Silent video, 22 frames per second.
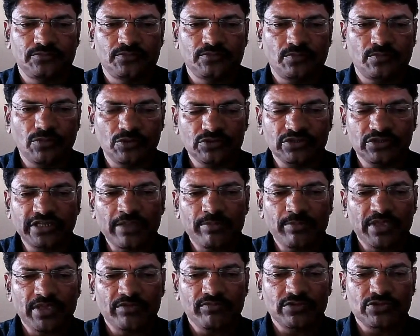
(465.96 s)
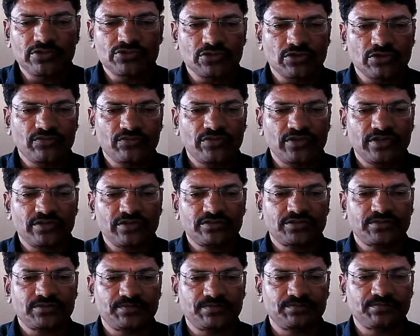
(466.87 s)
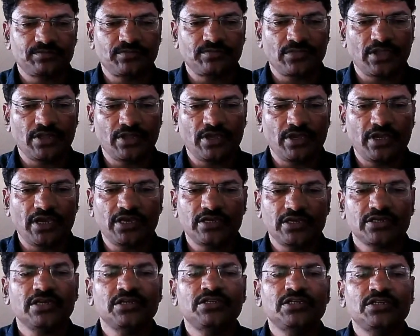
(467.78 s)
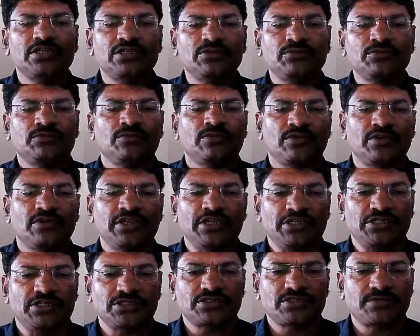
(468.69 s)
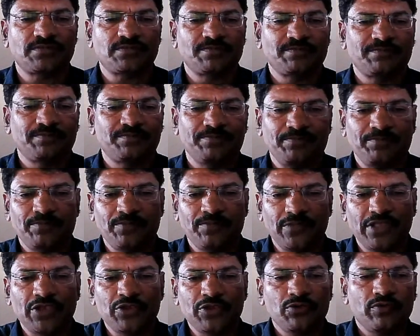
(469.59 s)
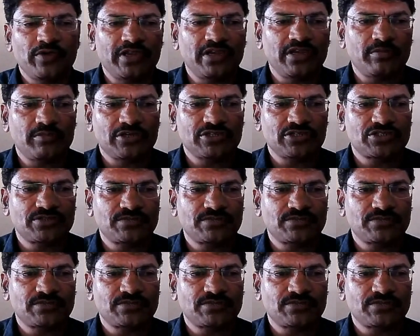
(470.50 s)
For the time being, we'll stop here and continue later. Thank you very much.